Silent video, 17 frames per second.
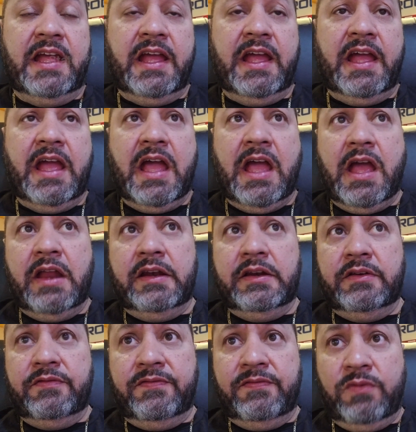
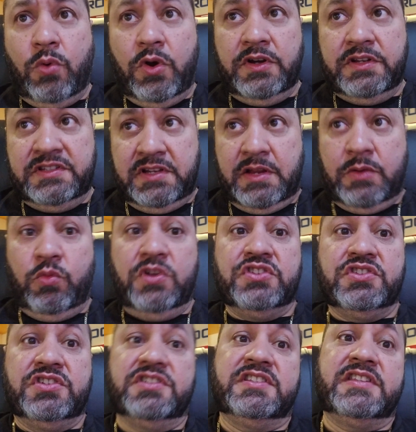and 14,
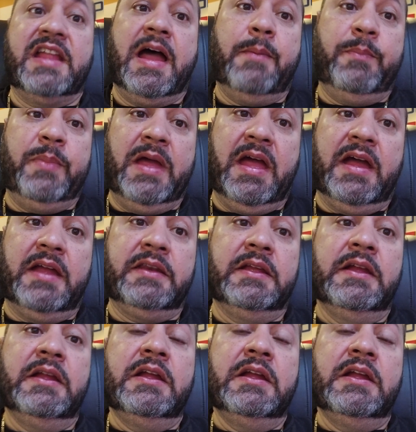which is not bad.